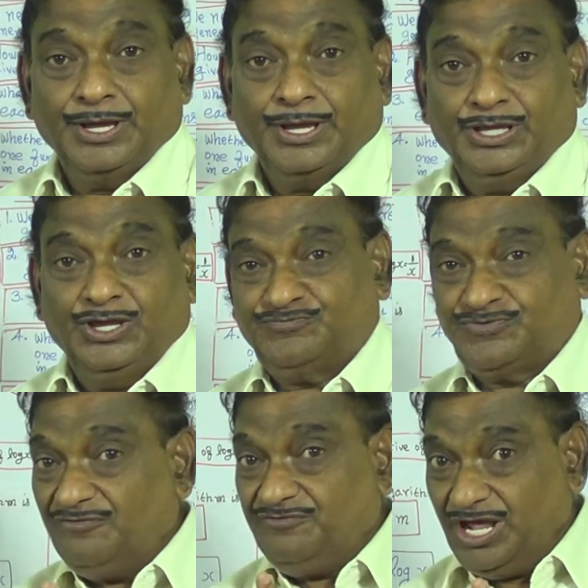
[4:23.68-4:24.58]
If
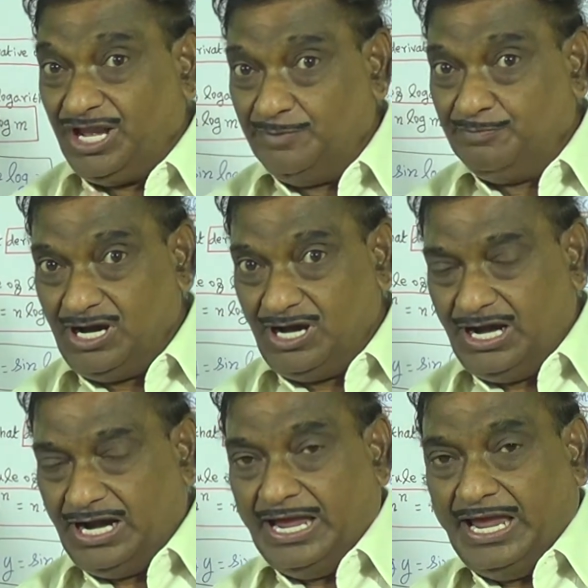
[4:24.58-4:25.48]
the
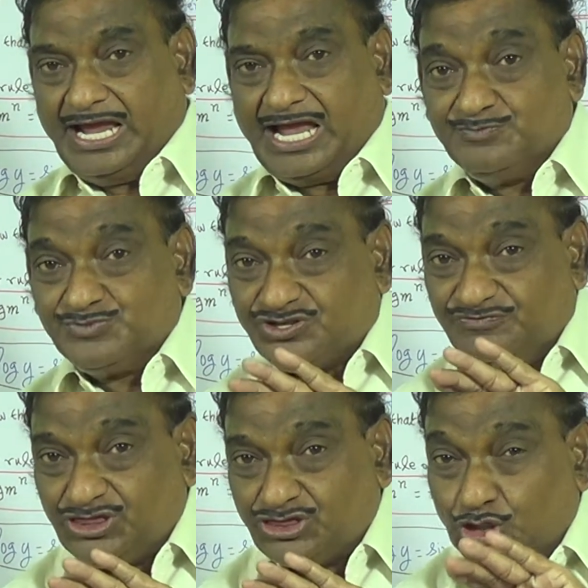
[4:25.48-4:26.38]
variable comes
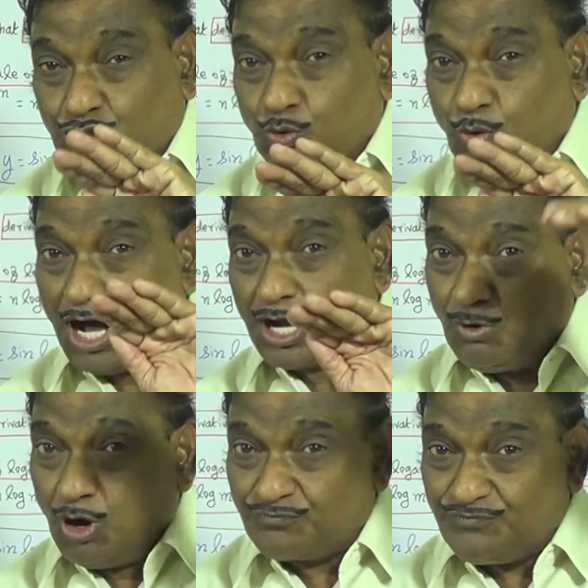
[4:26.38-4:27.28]
with 2 or
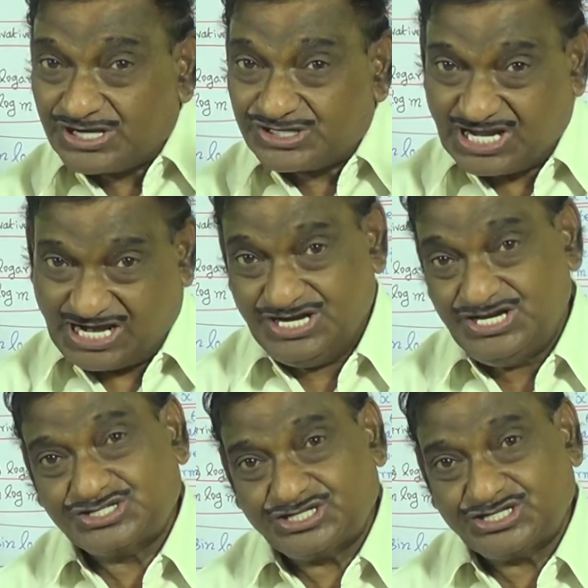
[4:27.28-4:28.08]
more functions,